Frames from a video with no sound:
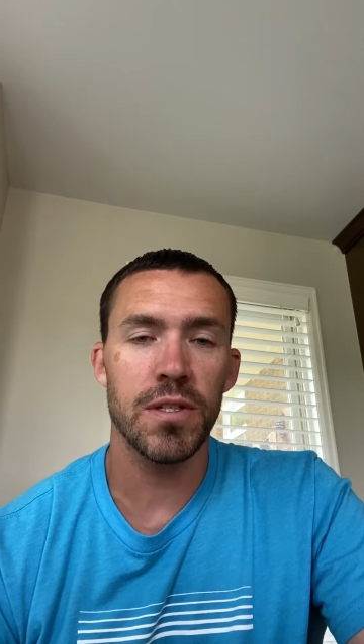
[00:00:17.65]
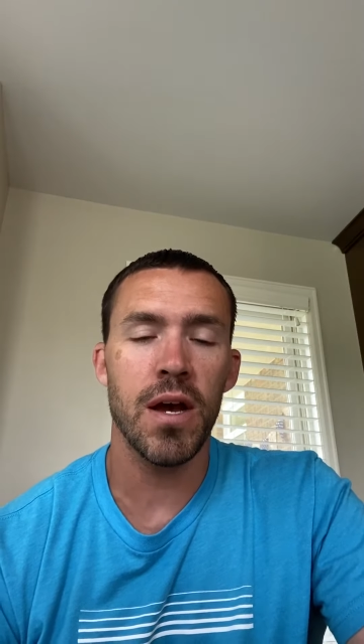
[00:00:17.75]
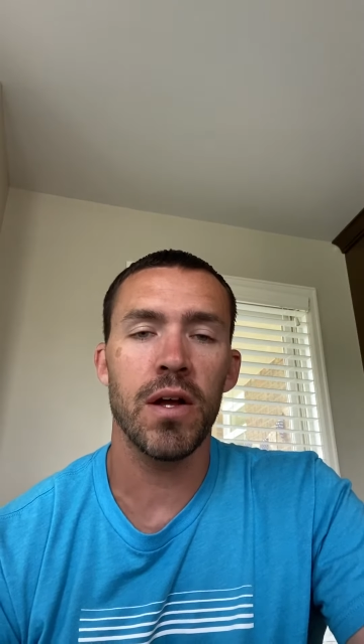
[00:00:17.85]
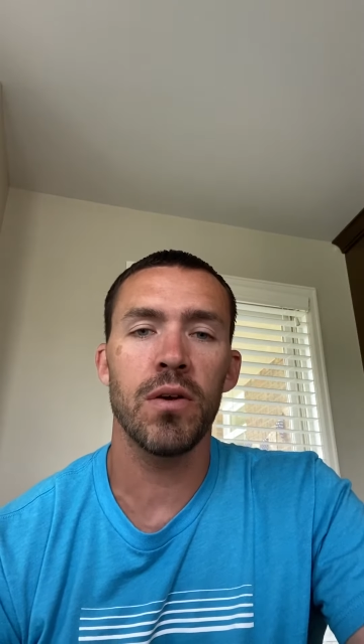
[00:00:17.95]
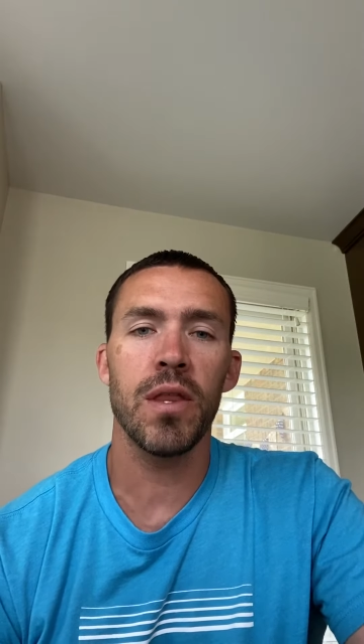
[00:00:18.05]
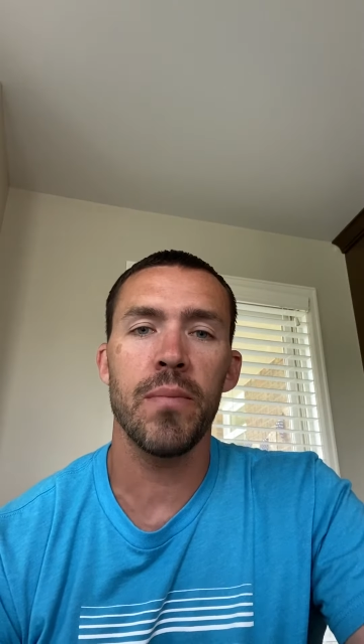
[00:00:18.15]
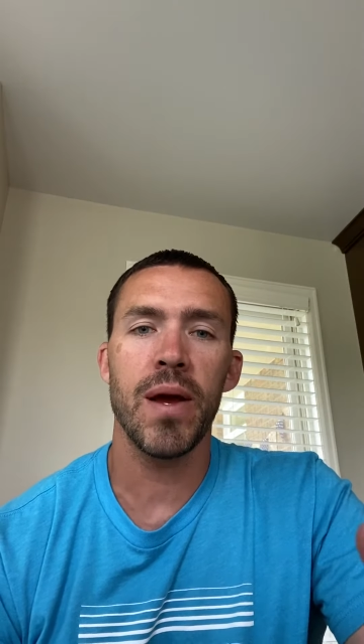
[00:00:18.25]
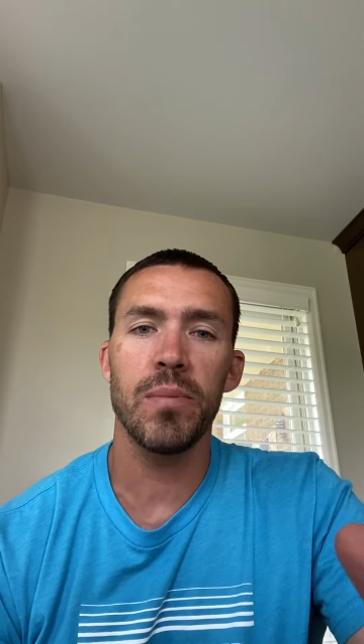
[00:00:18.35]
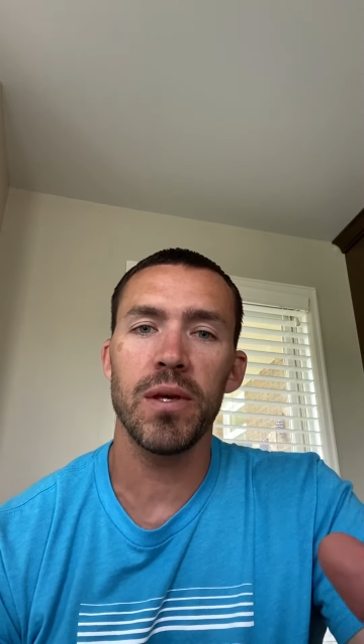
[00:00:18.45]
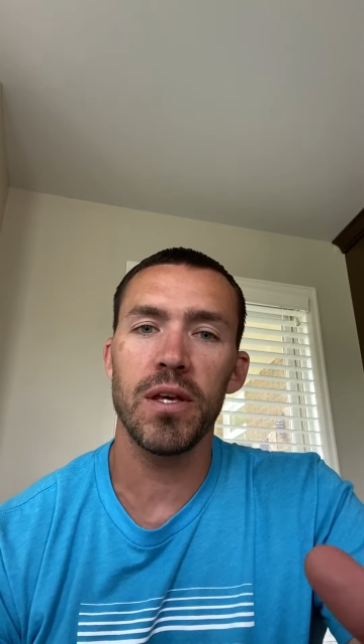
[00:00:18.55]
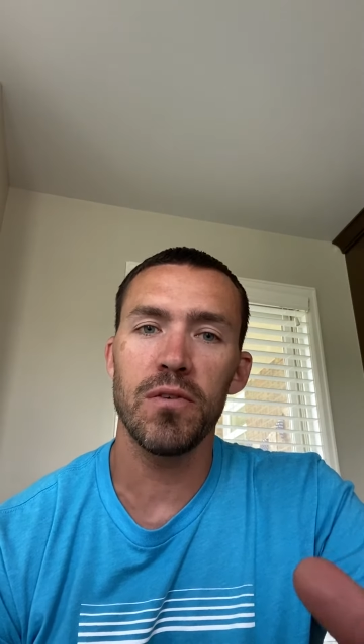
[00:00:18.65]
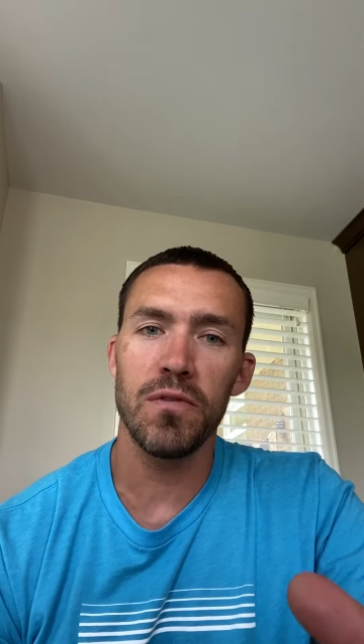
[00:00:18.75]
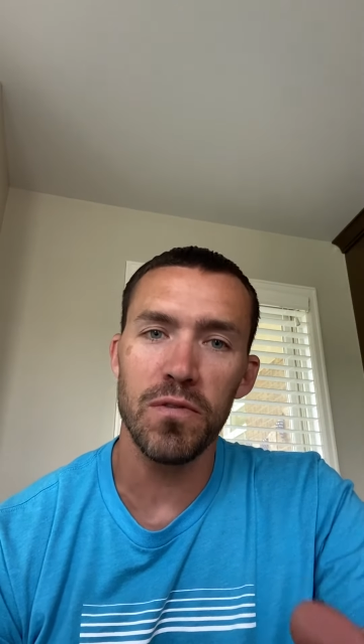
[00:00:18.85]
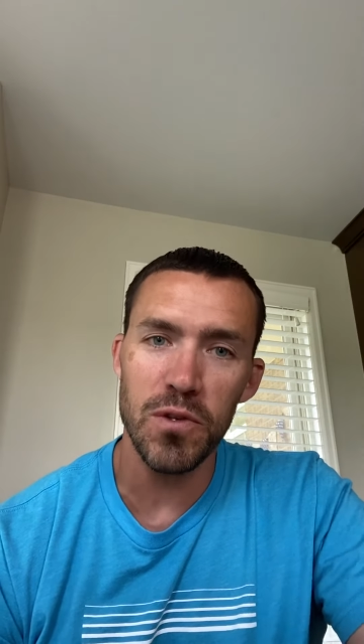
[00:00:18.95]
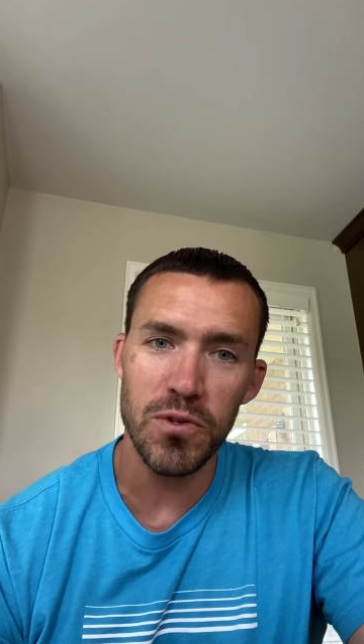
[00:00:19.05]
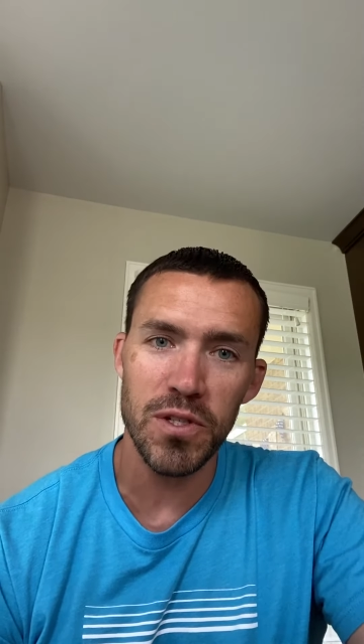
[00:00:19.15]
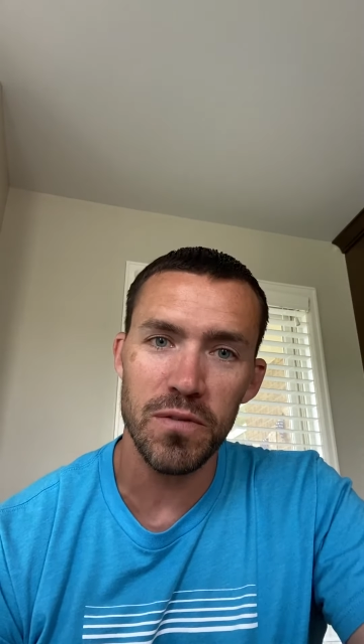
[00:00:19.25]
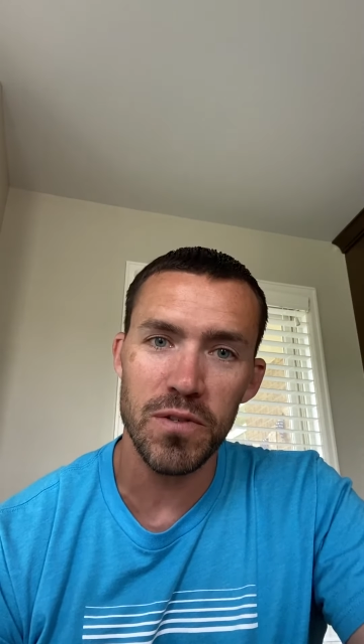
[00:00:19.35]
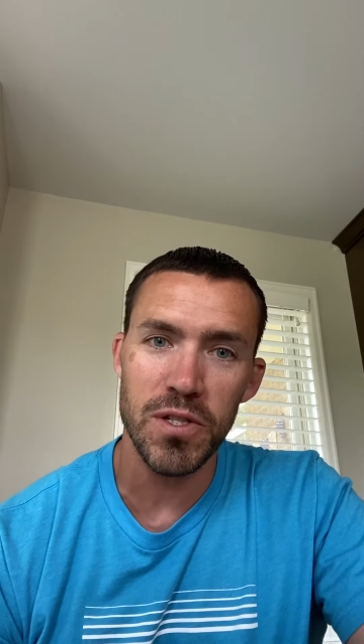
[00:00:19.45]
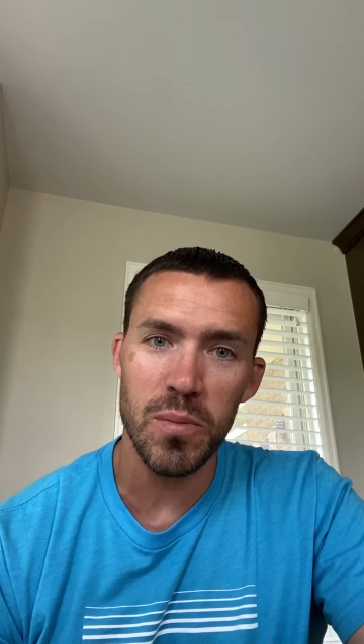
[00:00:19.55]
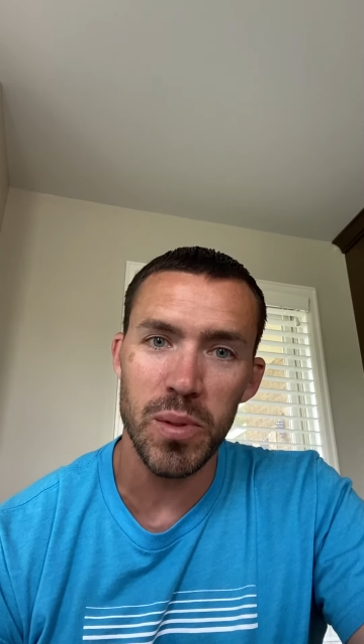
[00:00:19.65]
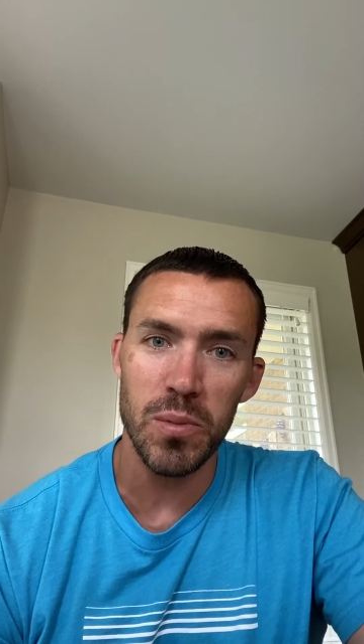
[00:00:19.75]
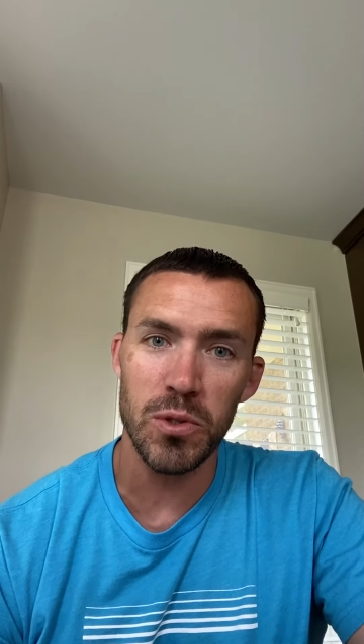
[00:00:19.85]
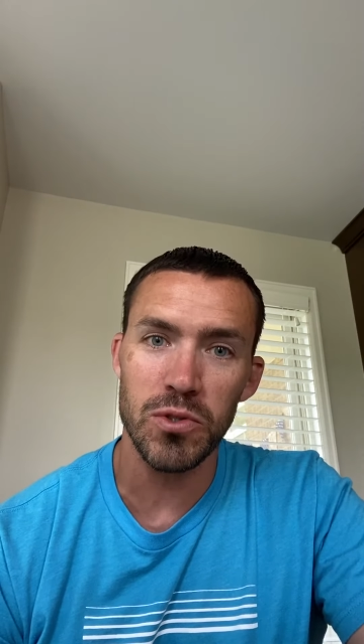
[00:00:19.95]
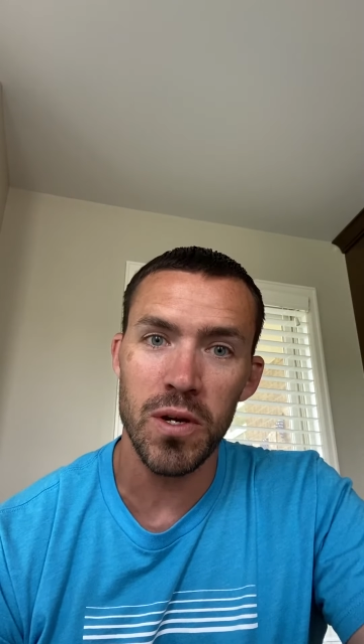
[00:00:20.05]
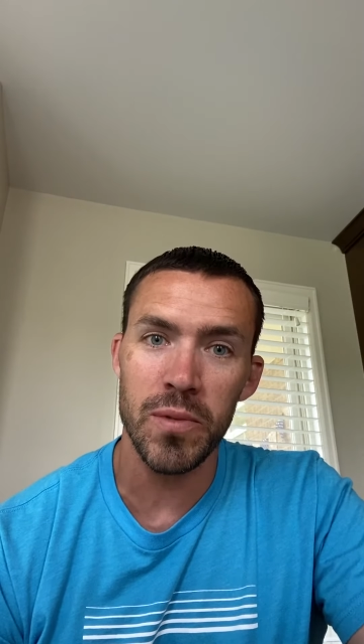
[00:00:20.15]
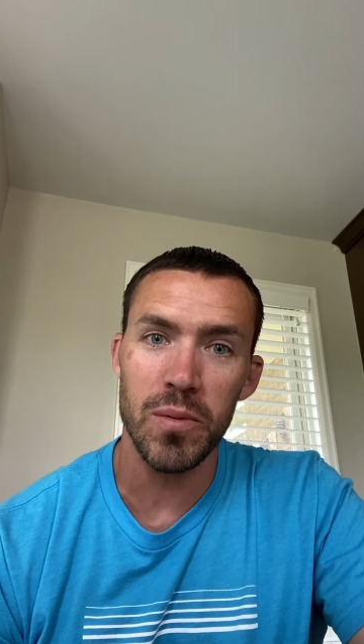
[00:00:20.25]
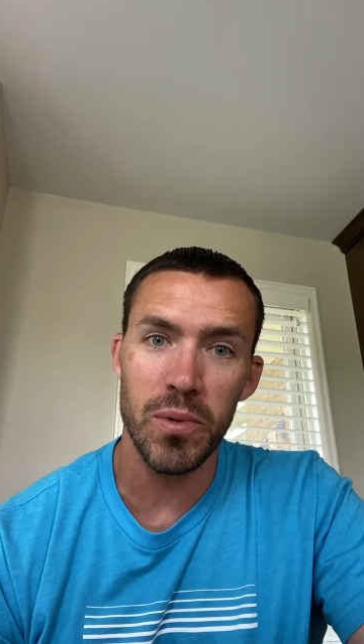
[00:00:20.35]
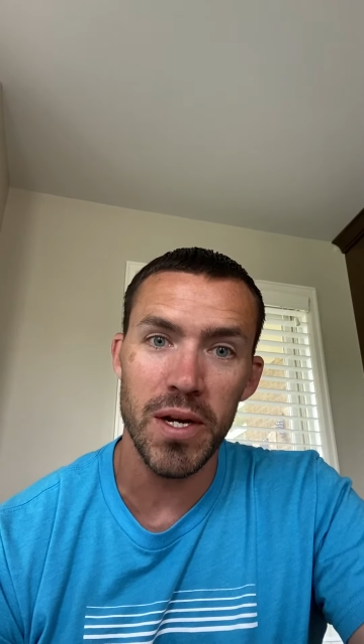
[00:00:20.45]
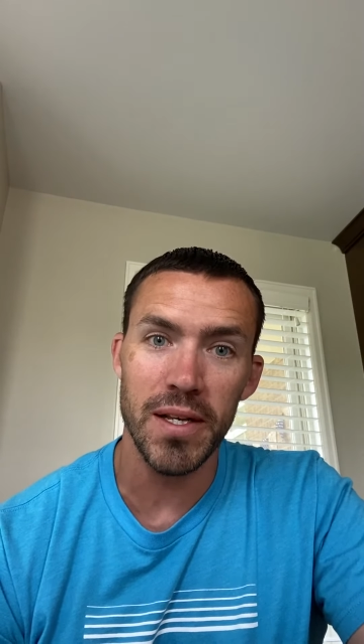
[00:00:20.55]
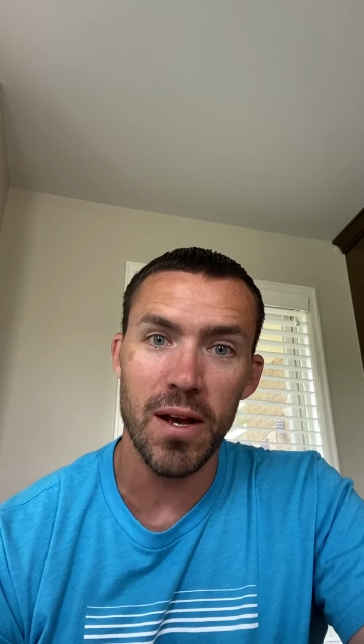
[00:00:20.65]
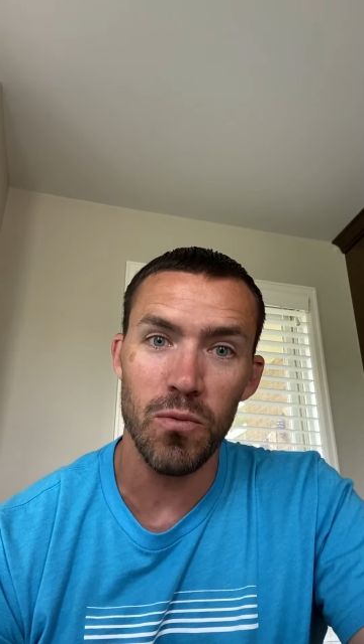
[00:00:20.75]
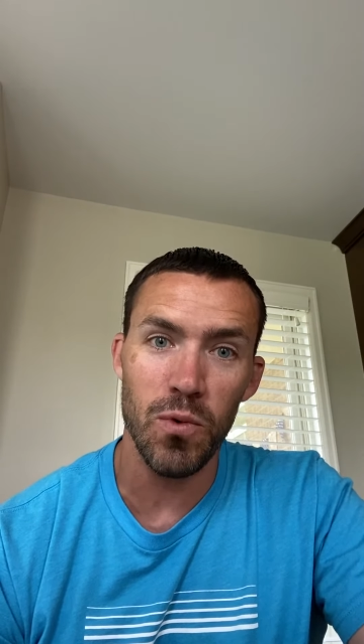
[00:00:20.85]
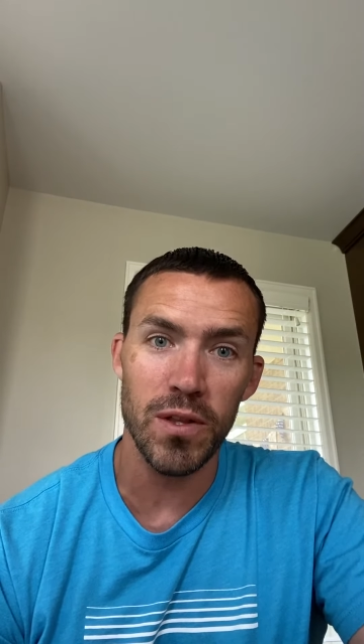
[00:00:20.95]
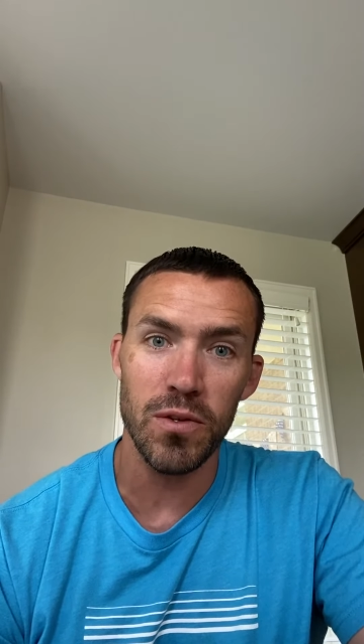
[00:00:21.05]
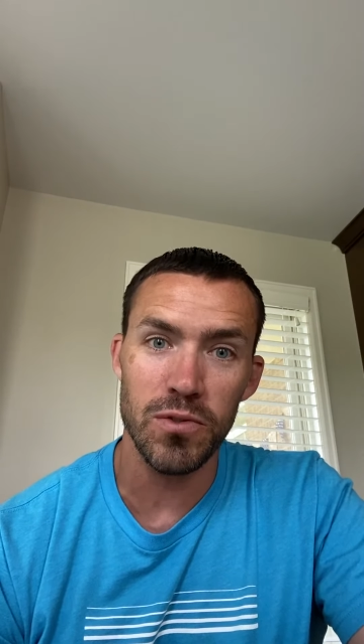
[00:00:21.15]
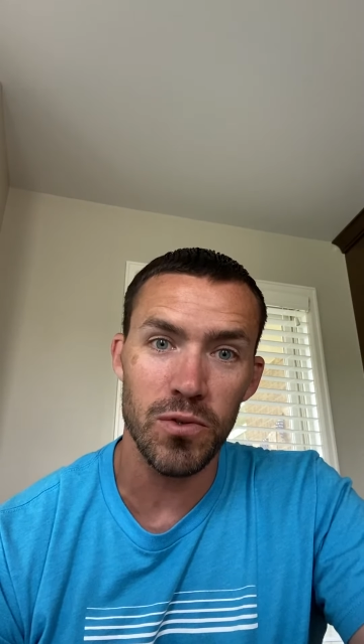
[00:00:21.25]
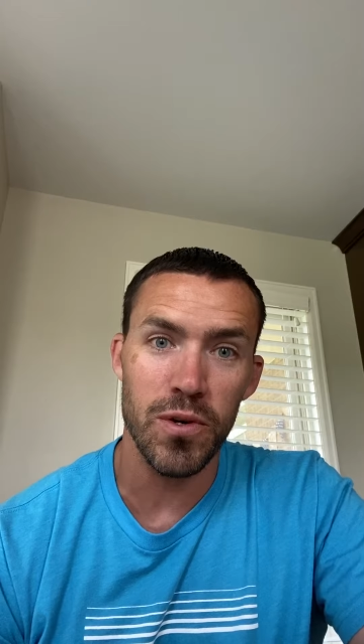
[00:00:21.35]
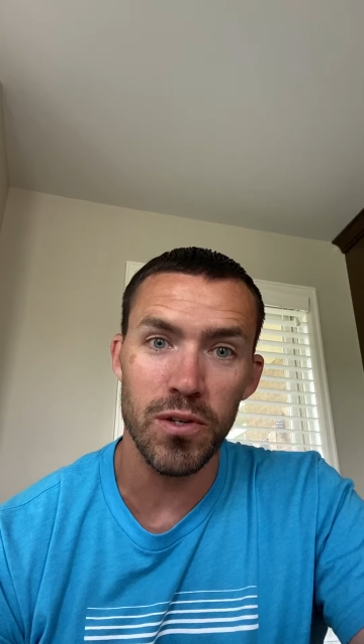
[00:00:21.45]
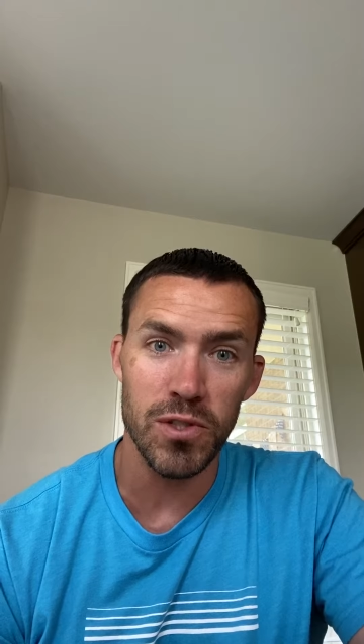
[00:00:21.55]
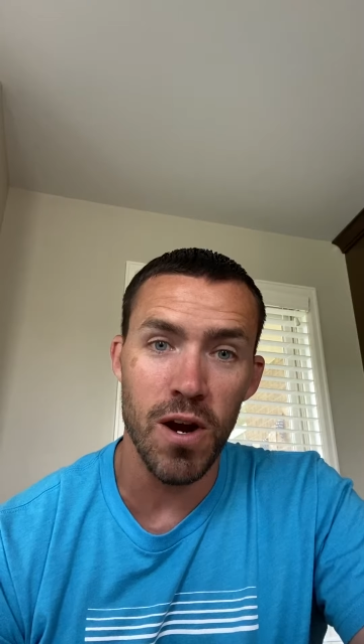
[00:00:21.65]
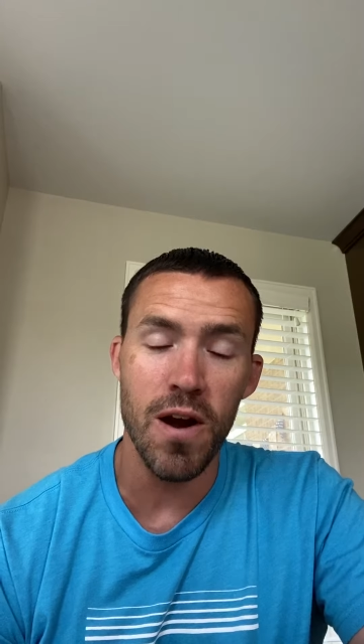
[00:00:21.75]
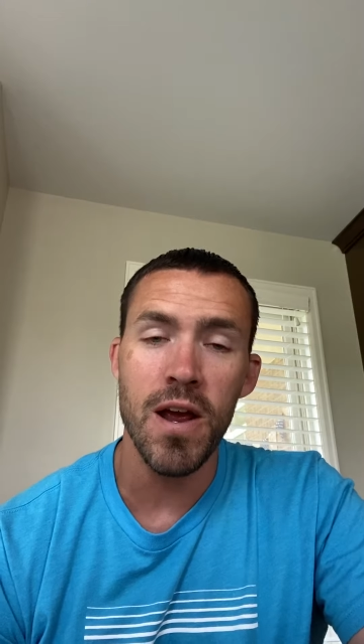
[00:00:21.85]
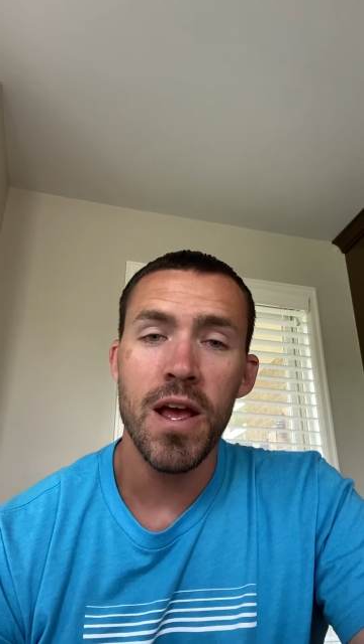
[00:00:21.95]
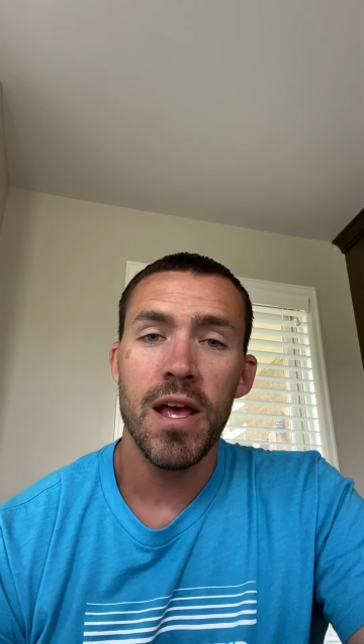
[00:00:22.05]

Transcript: Now, I know that might be confusing for some people, so I'm going to break down what those oils are.